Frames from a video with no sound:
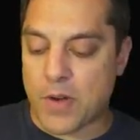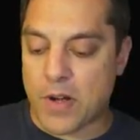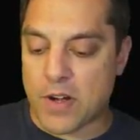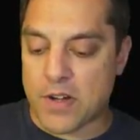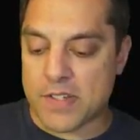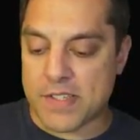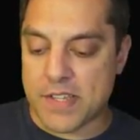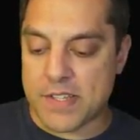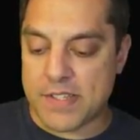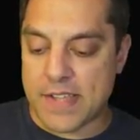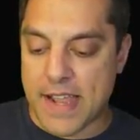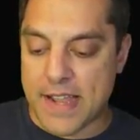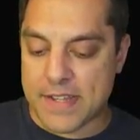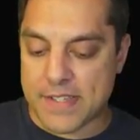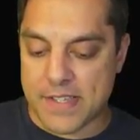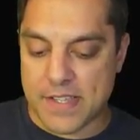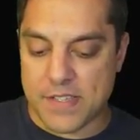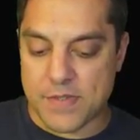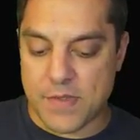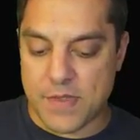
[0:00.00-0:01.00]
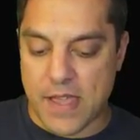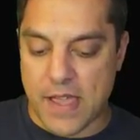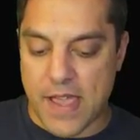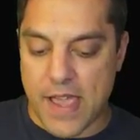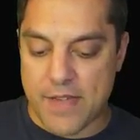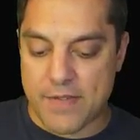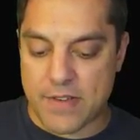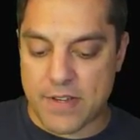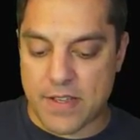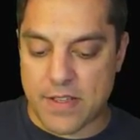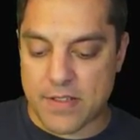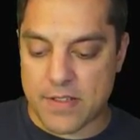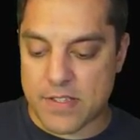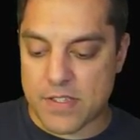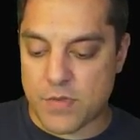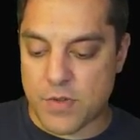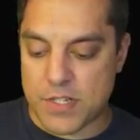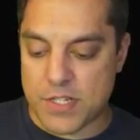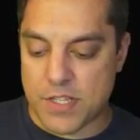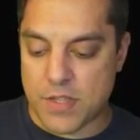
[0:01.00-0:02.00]
our syntax is without having to
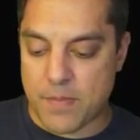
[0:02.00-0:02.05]
switch the